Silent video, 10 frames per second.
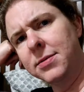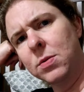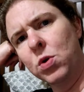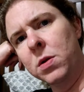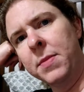
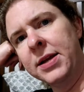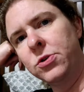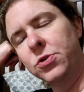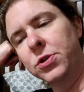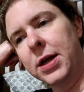Somewhere in May,
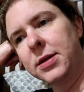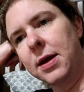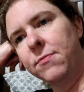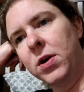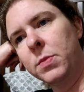June, July
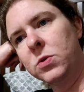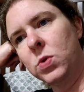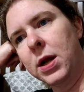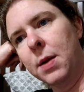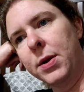timeframe is
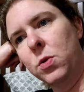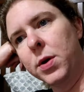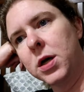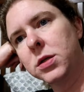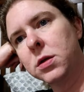when I got my new
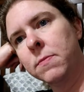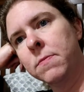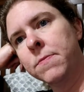boss.